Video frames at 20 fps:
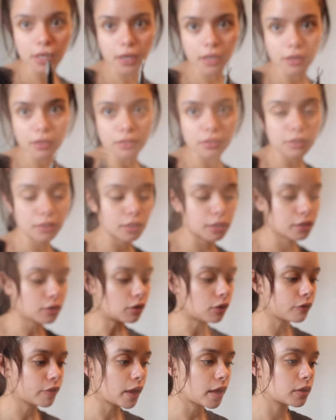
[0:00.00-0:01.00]
and get
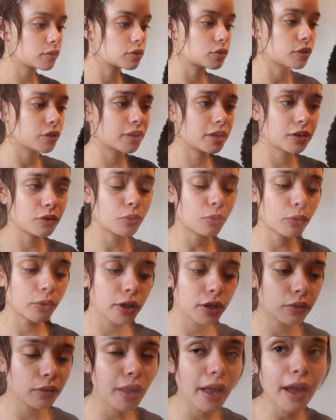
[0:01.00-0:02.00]
all that dirt and
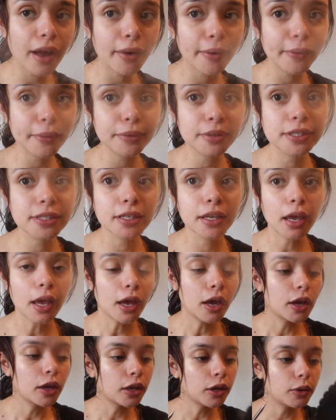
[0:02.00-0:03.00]
oil out.
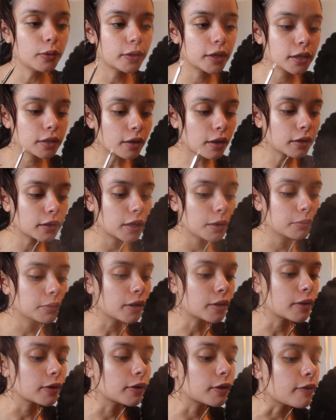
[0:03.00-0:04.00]
You cannot keep
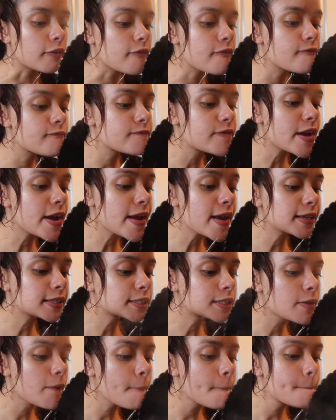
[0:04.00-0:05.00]
that in your
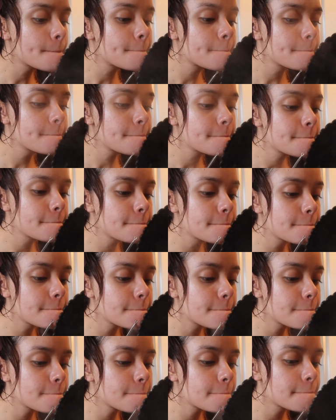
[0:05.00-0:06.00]
face.
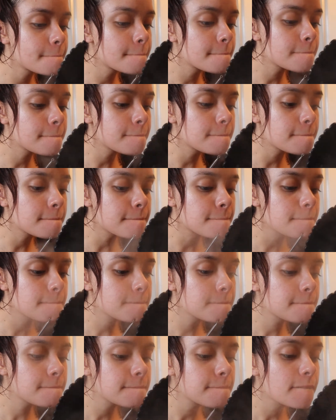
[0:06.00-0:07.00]
Mmm.
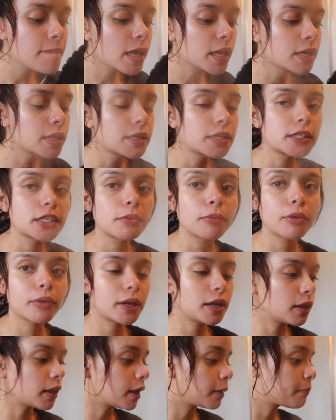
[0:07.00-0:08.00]
Some
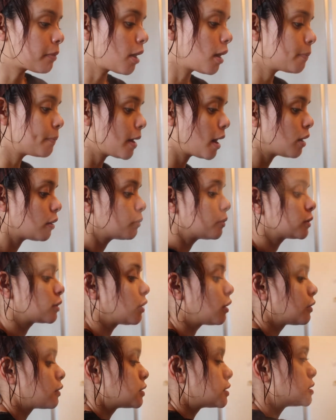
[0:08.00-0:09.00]
already like pop out with
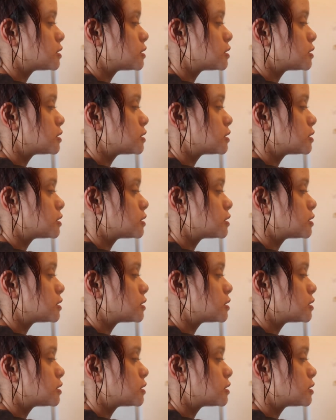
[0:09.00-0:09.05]
all the